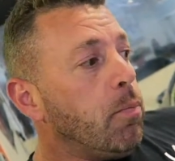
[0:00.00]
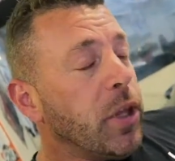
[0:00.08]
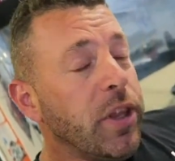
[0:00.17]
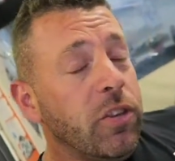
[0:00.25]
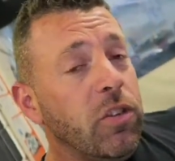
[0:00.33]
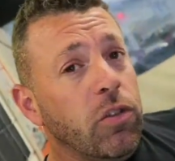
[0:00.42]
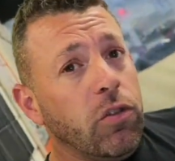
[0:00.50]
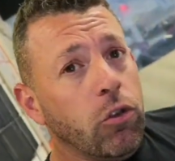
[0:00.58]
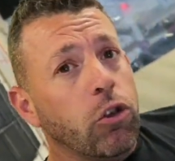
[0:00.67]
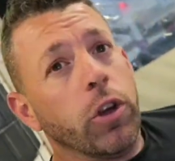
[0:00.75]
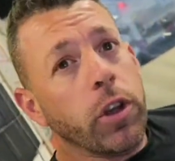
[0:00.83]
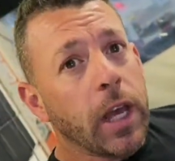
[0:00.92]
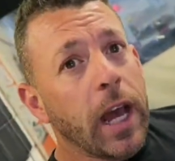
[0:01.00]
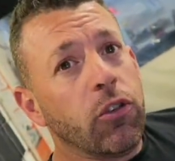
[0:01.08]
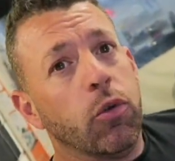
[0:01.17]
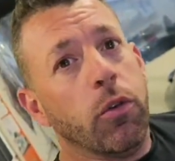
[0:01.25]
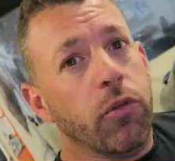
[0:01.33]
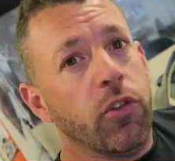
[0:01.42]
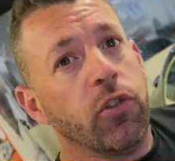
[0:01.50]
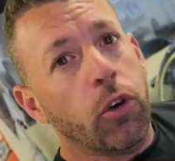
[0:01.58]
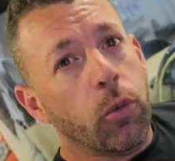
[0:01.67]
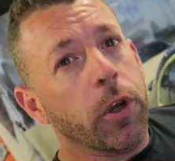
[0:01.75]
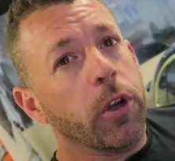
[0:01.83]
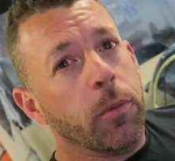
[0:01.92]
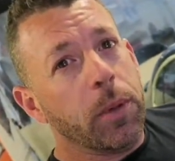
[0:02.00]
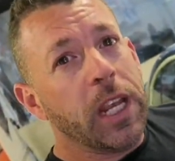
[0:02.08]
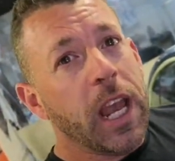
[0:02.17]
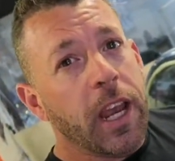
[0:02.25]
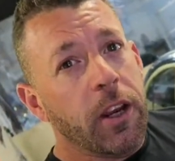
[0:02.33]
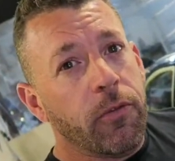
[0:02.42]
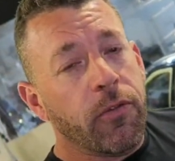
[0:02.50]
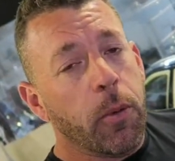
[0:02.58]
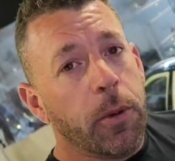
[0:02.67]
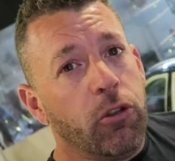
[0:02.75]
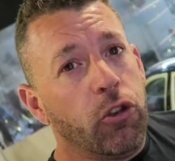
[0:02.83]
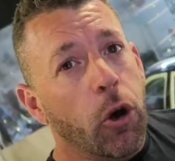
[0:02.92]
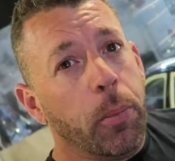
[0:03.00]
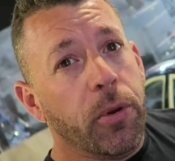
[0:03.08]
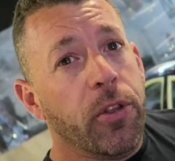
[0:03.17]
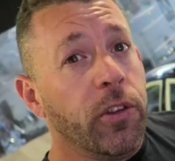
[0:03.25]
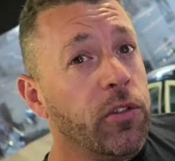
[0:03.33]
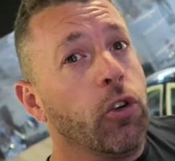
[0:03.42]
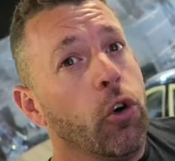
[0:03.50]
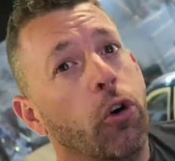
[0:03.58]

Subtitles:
but this is to show you the actual result we're going to be getting from a job that's